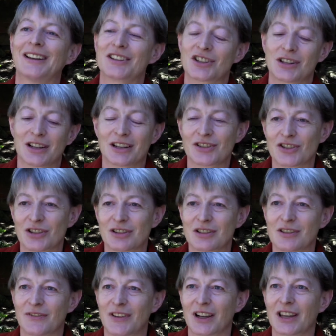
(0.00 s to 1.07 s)
Science
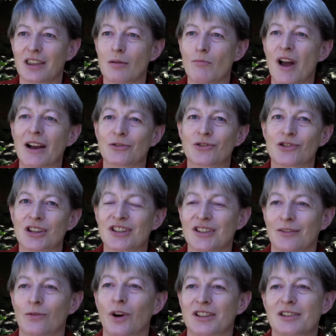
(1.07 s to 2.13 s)
can define the
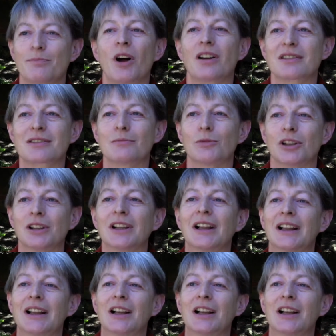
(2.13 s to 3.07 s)
boundaries of what's possible,